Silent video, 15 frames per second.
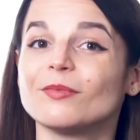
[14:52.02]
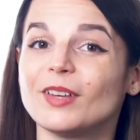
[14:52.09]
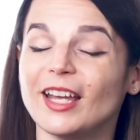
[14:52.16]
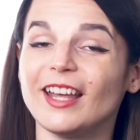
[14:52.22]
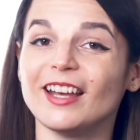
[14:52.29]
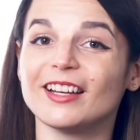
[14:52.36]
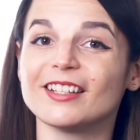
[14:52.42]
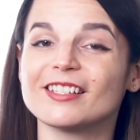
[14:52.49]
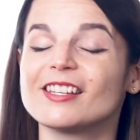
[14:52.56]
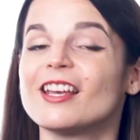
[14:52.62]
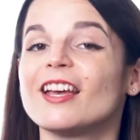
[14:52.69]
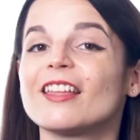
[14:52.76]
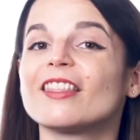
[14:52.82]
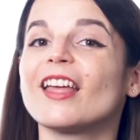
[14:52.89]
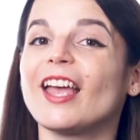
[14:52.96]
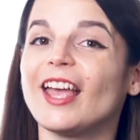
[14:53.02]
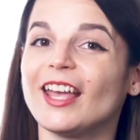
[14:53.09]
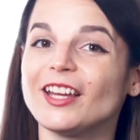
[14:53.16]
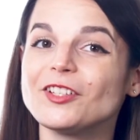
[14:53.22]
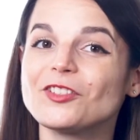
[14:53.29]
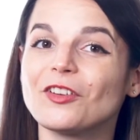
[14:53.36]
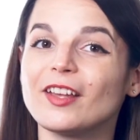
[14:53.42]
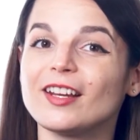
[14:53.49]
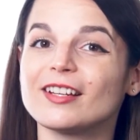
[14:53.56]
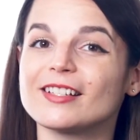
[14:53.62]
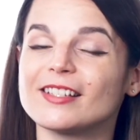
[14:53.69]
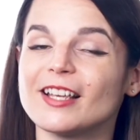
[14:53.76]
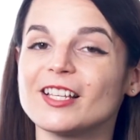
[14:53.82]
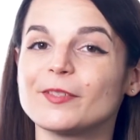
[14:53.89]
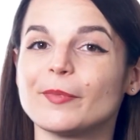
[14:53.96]
And the hand-graded
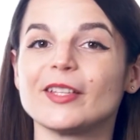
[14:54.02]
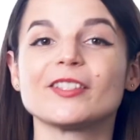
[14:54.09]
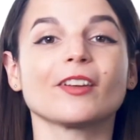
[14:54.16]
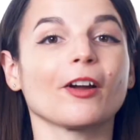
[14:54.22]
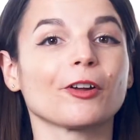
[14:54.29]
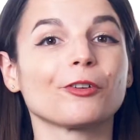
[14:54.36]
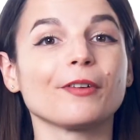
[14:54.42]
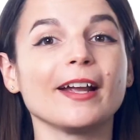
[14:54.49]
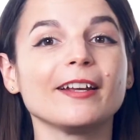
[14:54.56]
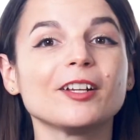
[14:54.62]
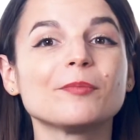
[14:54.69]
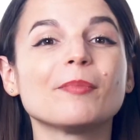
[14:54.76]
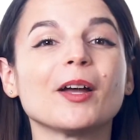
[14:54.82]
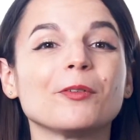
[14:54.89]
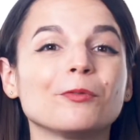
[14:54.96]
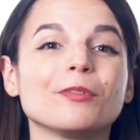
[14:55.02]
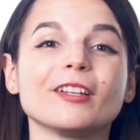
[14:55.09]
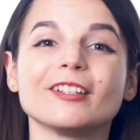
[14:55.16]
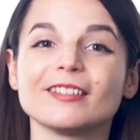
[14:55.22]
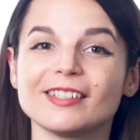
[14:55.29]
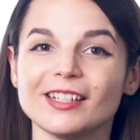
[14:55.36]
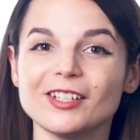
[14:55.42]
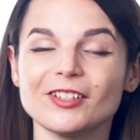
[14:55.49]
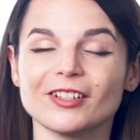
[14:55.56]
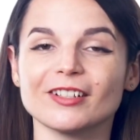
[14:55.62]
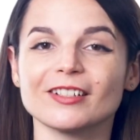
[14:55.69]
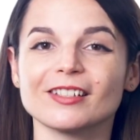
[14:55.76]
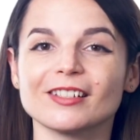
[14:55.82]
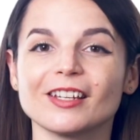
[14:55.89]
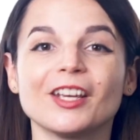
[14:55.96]
assessments are graded by real
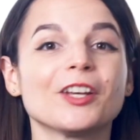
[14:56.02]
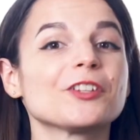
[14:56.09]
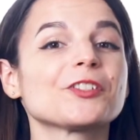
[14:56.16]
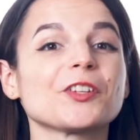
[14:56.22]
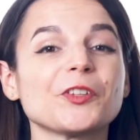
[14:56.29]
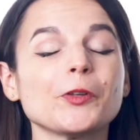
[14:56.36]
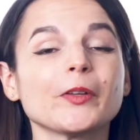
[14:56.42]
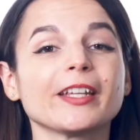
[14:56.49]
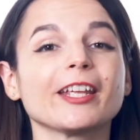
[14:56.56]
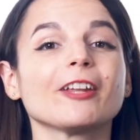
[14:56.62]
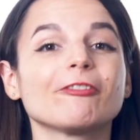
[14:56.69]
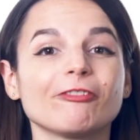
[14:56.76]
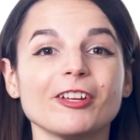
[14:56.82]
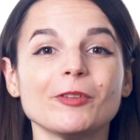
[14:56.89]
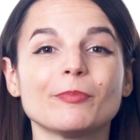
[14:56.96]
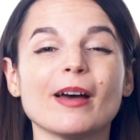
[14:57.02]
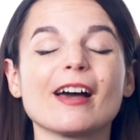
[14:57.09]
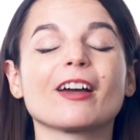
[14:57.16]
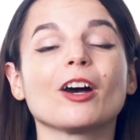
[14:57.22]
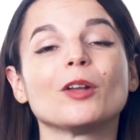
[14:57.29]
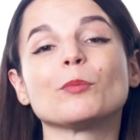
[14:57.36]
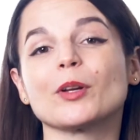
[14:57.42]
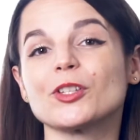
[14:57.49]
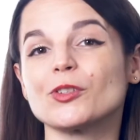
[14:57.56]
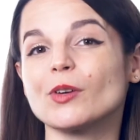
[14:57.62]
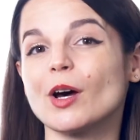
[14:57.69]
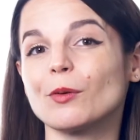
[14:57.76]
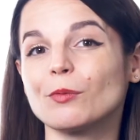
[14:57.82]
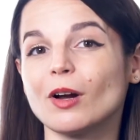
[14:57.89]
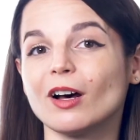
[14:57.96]
teachers, so you can get feedback on what you
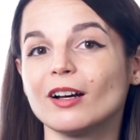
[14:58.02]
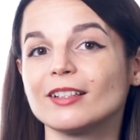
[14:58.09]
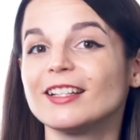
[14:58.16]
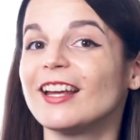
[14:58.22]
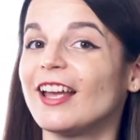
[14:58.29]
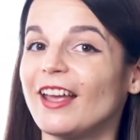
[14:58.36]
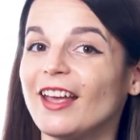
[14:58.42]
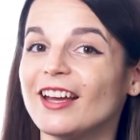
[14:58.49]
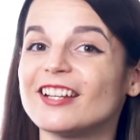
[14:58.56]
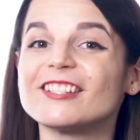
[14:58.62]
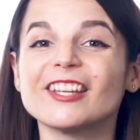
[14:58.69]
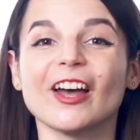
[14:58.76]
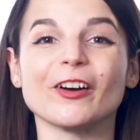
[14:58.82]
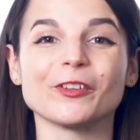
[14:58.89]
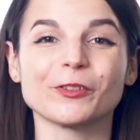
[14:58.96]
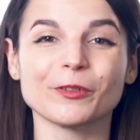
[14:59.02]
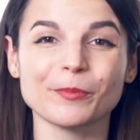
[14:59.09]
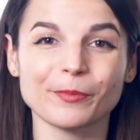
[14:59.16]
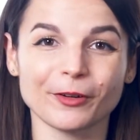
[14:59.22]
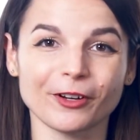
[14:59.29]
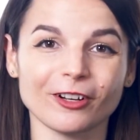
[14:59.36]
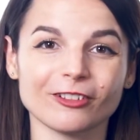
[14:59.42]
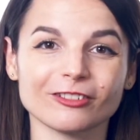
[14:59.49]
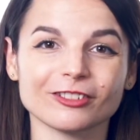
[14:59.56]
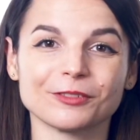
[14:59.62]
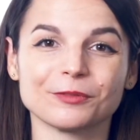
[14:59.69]
got wrong and how to improve.